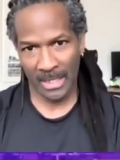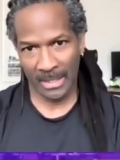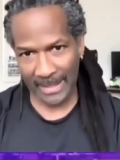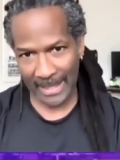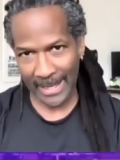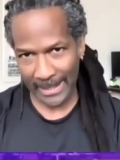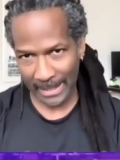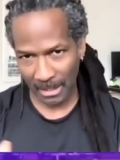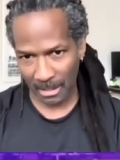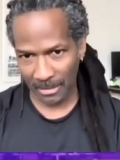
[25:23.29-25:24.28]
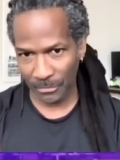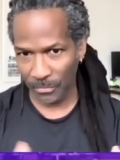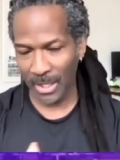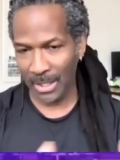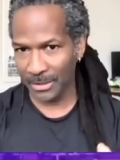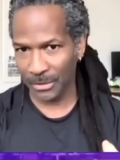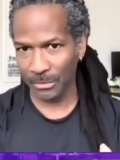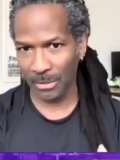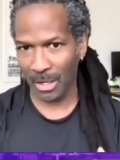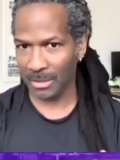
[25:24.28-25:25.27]
they are the ones
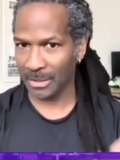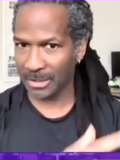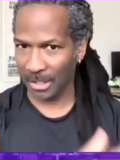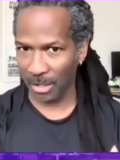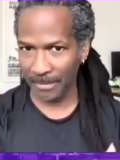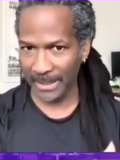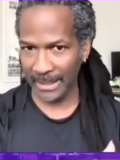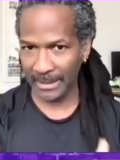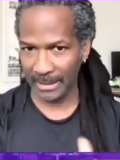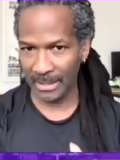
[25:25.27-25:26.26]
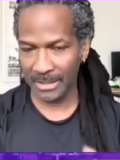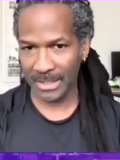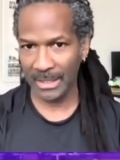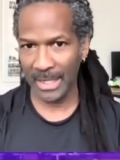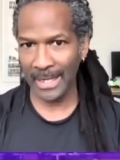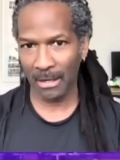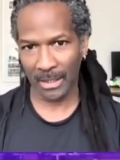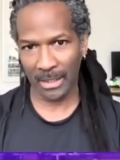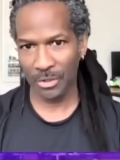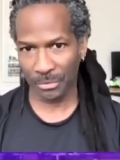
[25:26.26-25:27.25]
who are determining this and they are
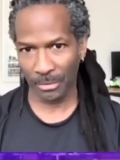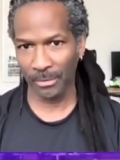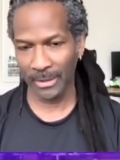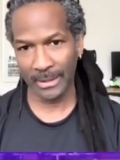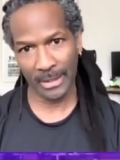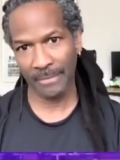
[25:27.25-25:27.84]
controlling the